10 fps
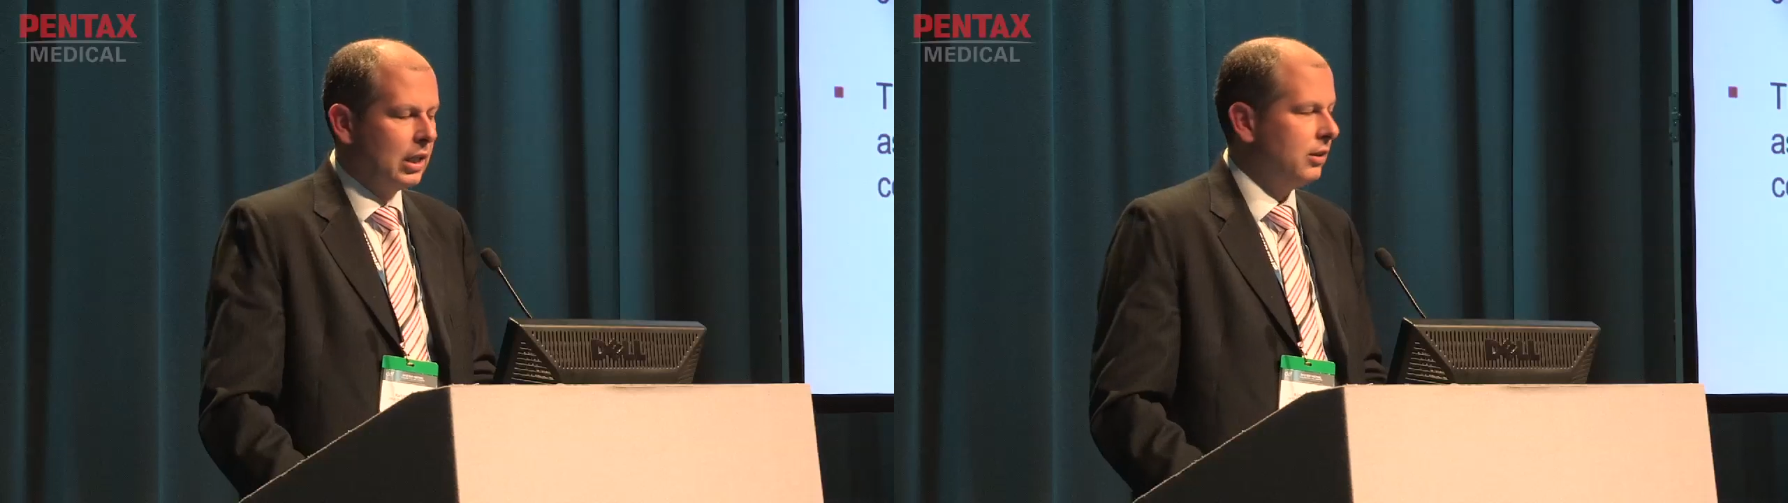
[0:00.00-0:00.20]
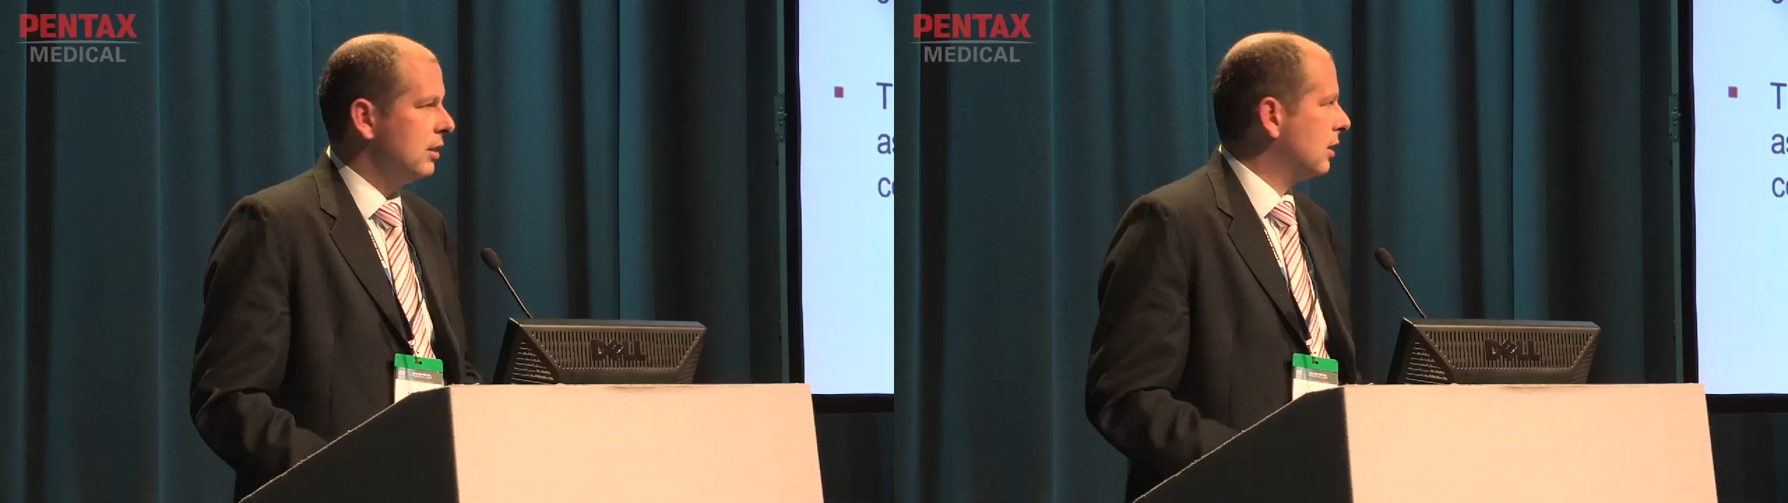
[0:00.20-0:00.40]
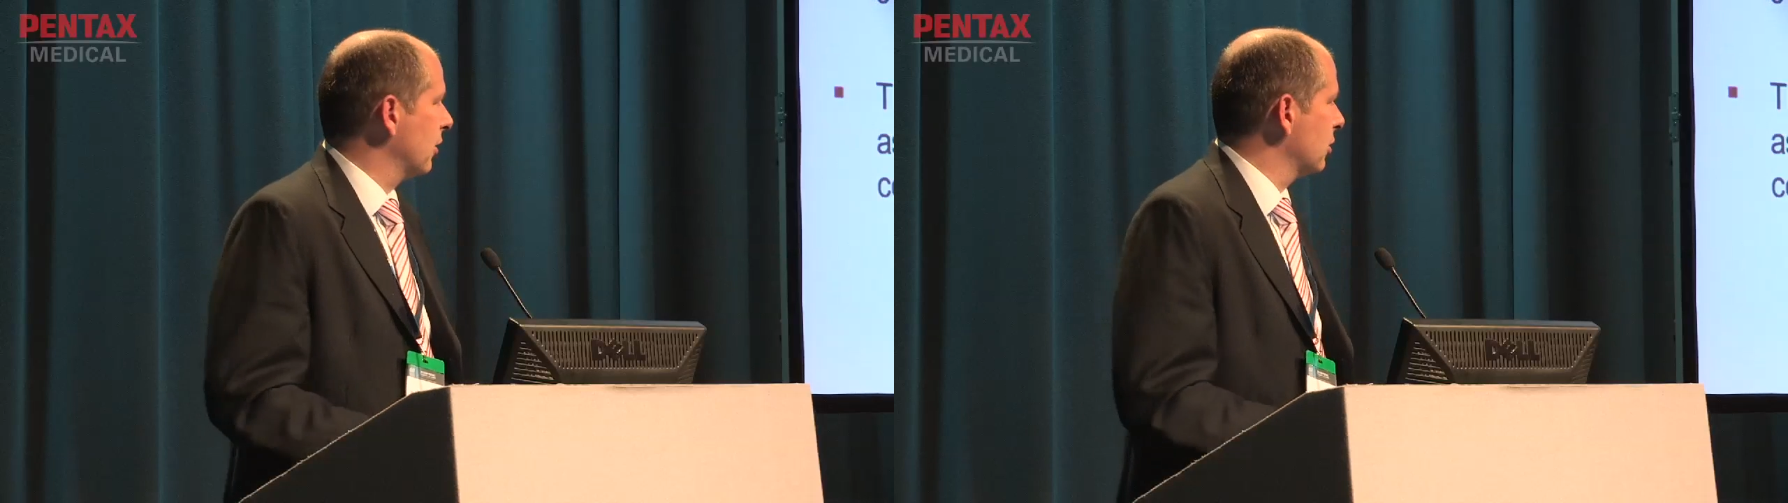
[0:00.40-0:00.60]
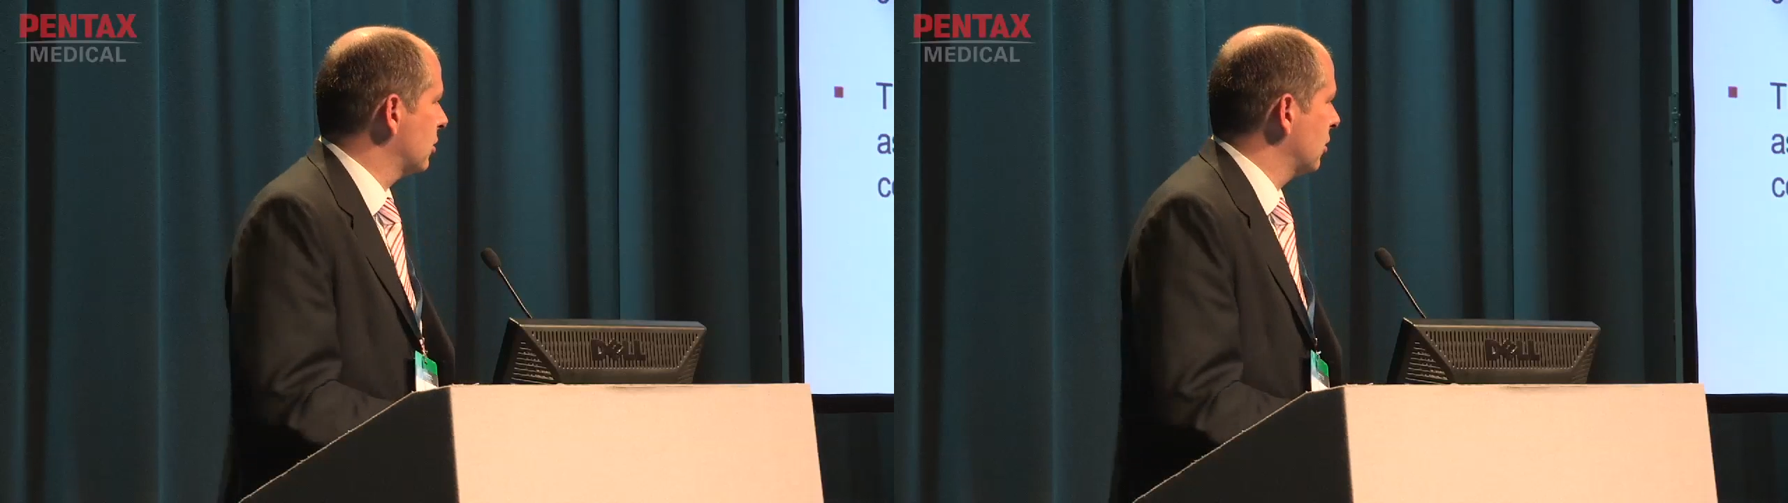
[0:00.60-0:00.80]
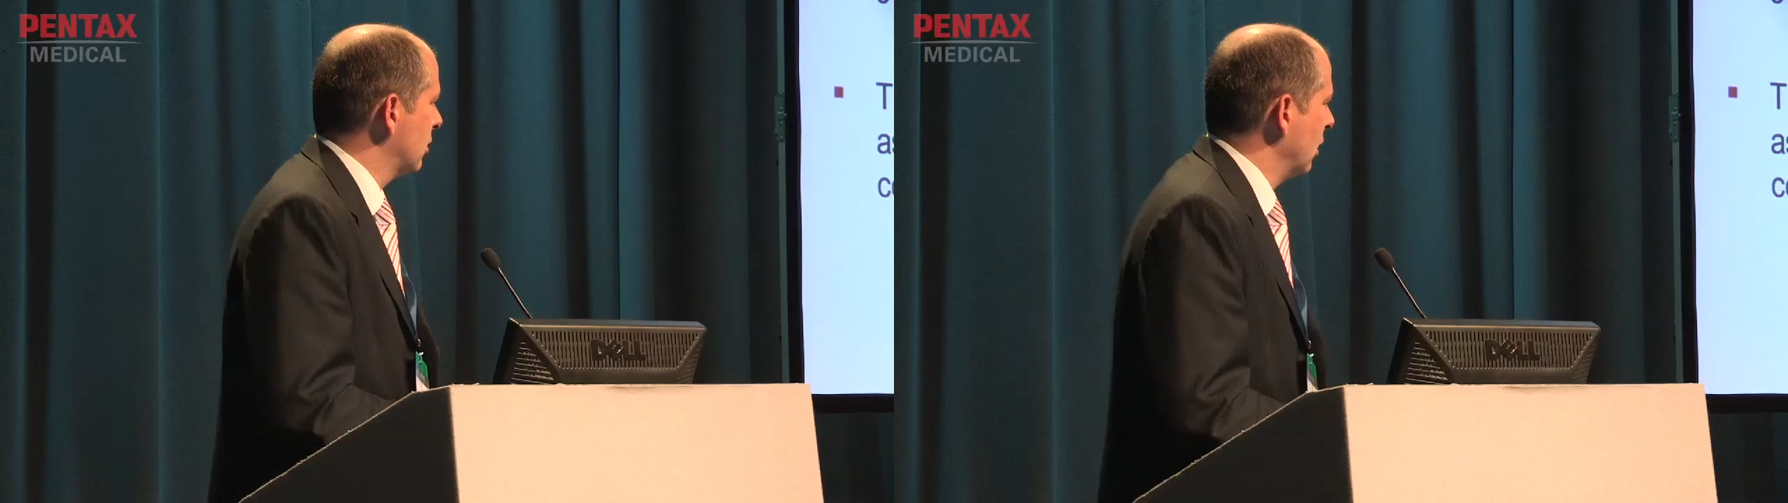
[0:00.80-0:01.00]
These are
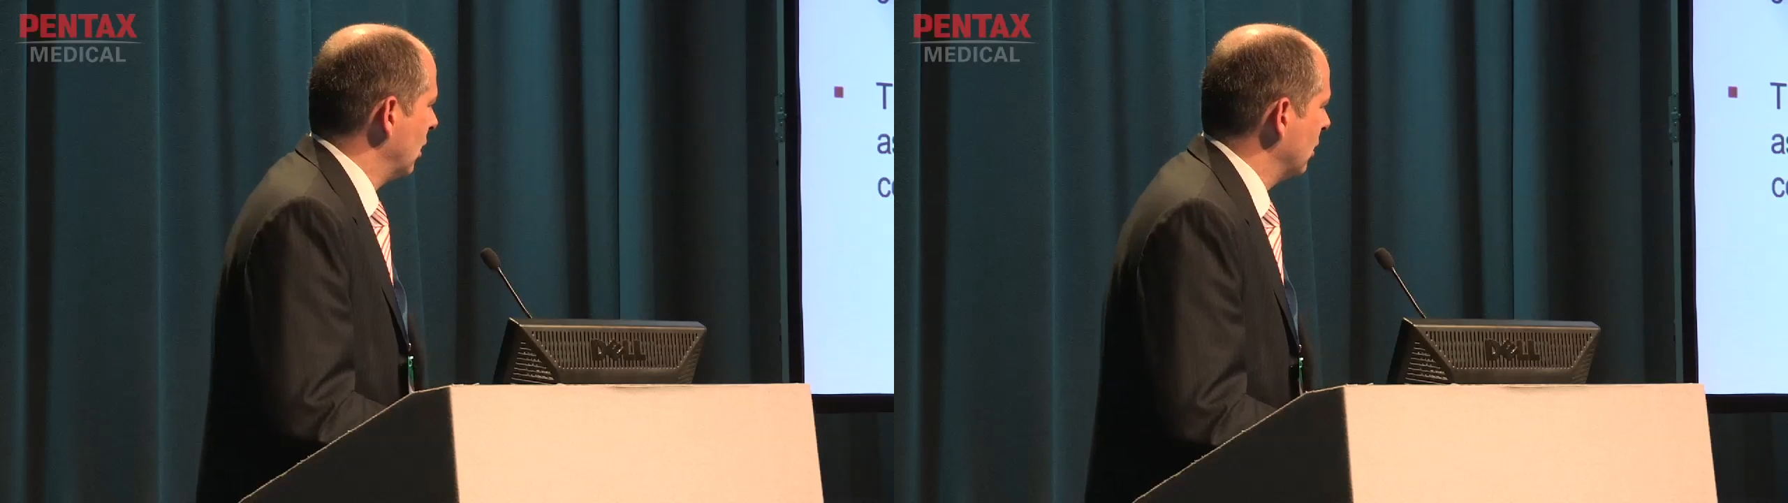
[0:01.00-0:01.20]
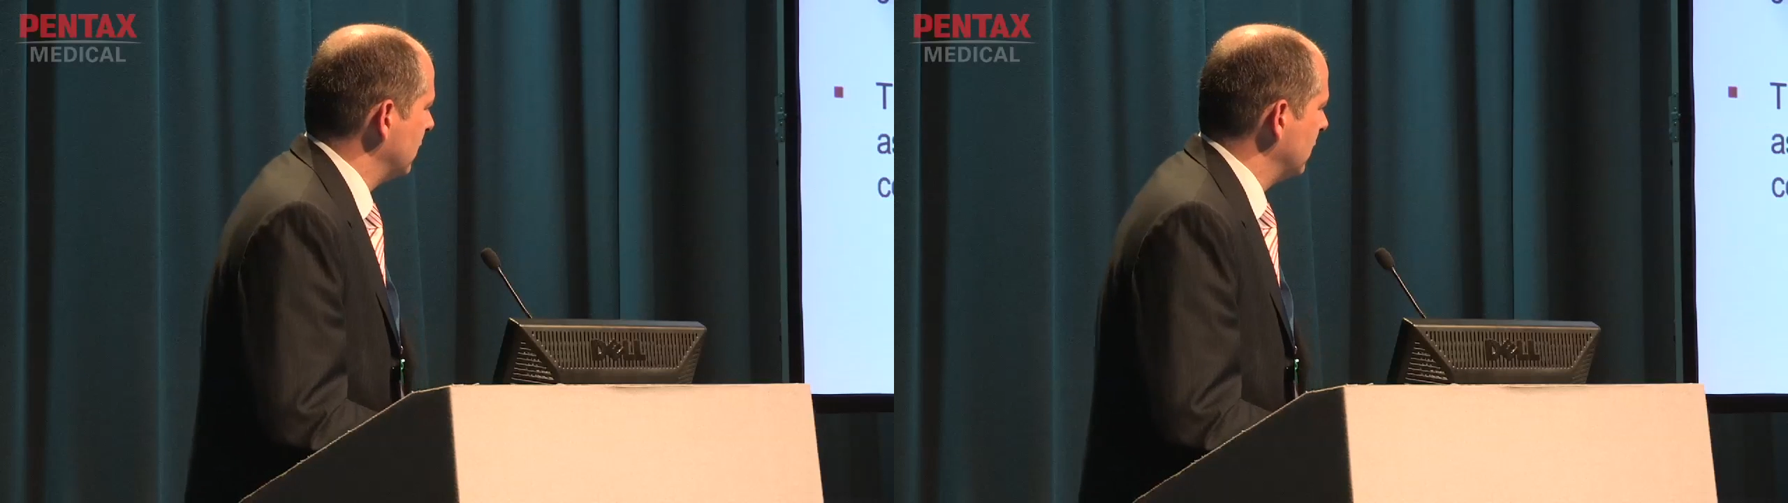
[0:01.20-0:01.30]
the